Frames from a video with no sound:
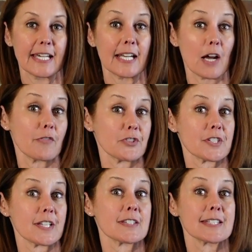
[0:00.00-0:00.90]
It
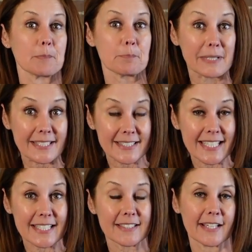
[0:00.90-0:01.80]
offers us
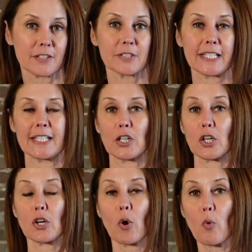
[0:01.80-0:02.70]
stability not only in
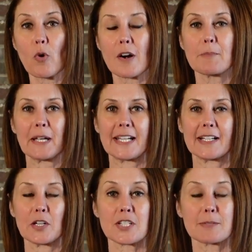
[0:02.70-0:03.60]
our core but in
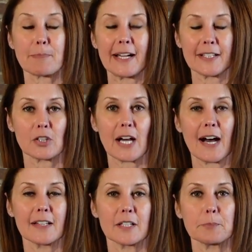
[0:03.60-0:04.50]
our spinal
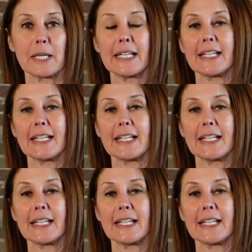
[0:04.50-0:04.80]
column.